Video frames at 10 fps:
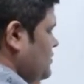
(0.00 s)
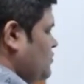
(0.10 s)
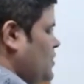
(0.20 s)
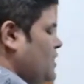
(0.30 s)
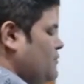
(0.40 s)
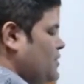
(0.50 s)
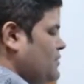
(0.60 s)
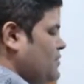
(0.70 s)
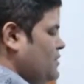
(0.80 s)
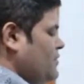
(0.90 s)
what
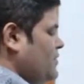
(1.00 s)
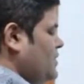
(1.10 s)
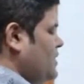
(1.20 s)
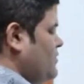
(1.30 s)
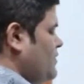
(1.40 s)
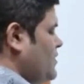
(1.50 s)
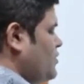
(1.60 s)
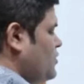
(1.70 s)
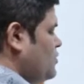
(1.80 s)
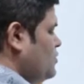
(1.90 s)
we are
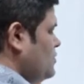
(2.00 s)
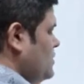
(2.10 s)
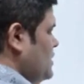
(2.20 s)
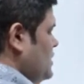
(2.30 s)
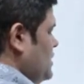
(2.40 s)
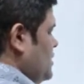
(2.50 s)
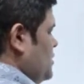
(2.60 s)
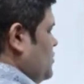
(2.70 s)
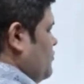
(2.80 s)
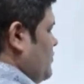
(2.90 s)
going to do,
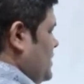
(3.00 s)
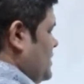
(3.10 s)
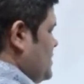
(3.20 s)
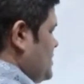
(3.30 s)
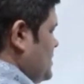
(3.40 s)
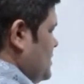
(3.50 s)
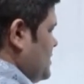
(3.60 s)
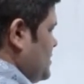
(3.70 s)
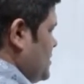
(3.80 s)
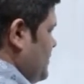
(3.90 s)
we just
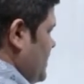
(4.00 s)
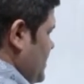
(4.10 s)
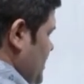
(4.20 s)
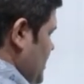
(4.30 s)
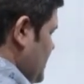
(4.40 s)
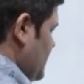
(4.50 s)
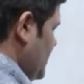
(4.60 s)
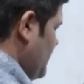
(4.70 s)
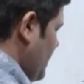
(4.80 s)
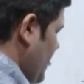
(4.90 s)
shift it here.
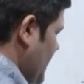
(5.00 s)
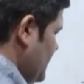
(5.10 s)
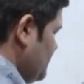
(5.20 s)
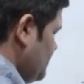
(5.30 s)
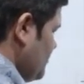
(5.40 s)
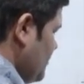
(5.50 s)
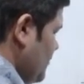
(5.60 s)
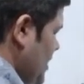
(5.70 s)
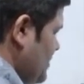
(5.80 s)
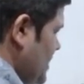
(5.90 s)
Okay,
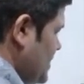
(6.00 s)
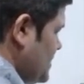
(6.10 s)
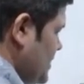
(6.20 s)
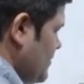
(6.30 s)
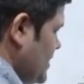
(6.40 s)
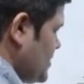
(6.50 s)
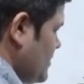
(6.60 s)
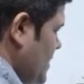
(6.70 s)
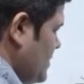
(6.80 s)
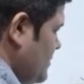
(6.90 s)
y minus a y
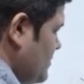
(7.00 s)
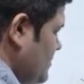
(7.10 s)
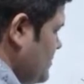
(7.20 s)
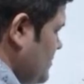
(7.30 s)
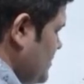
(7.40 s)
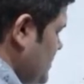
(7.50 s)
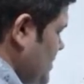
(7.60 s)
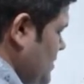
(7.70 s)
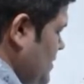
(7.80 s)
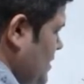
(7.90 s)
square
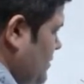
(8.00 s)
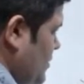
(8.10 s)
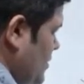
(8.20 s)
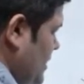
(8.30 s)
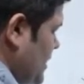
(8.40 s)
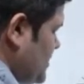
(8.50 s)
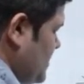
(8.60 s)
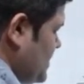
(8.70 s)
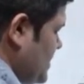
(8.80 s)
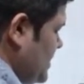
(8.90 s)
upon x
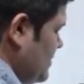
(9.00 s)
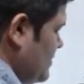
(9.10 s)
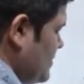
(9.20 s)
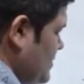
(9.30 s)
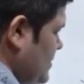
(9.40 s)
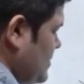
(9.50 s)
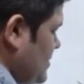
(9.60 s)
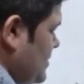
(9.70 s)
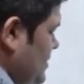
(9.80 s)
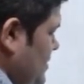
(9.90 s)
plus a
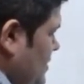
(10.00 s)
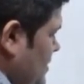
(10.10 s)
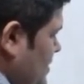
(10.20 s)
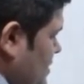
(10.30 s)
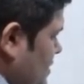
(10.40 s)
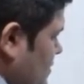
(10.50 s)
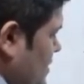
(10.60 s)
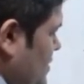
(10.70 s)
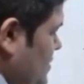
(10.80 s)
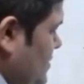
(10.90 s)
is
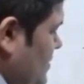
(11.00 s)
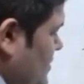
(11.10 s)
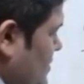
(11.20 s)
equals to